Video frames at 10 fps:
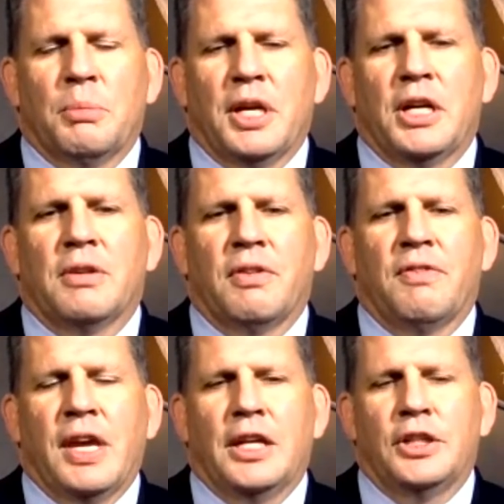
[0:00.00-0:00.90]
competitive
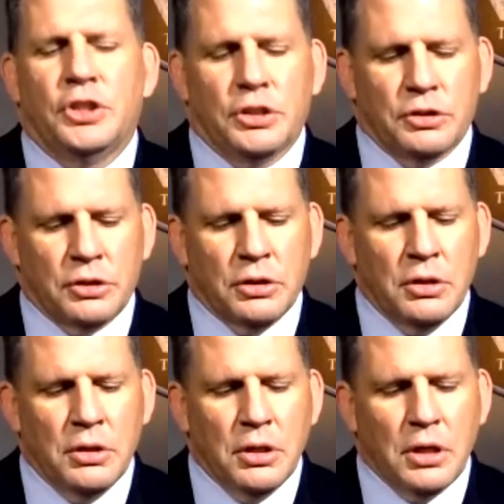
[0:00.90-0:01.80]
advantages.
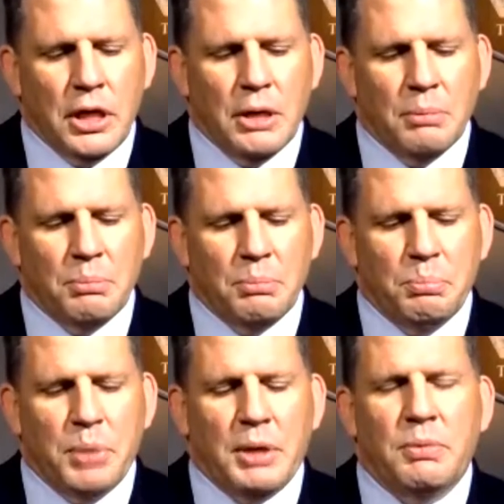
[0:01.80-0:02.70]

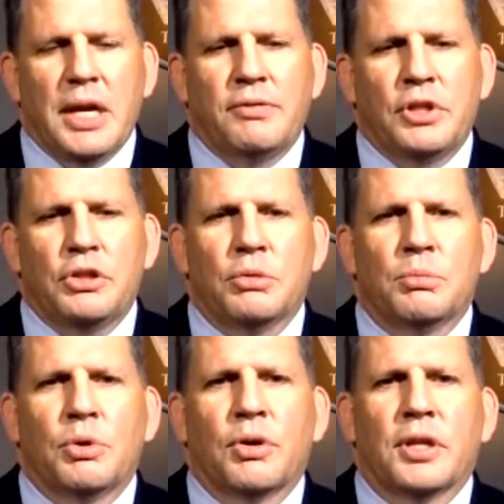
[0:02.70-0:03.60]
But we have to do
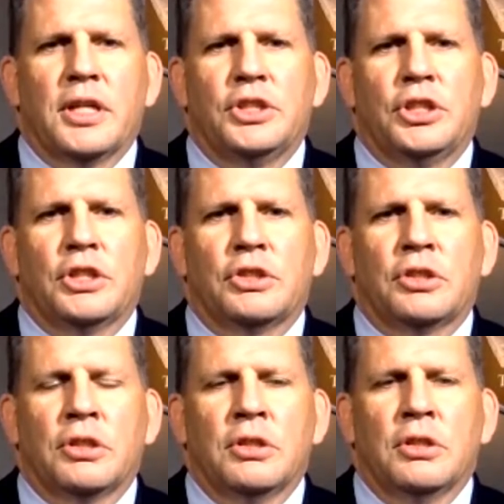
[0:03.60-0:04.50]
more than
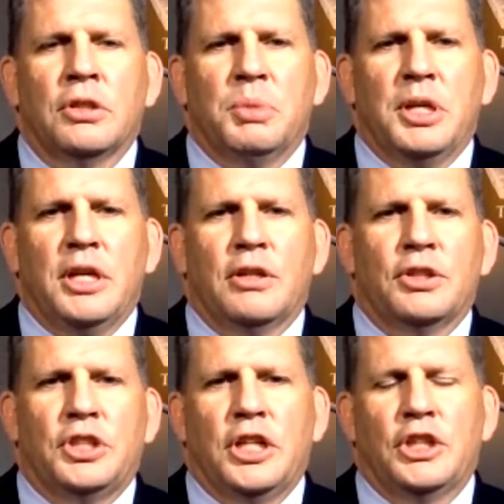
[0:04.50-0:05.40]
just be
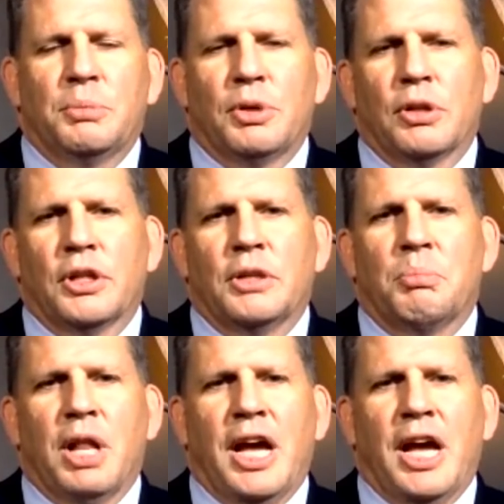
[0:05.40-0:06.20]
interchangeable in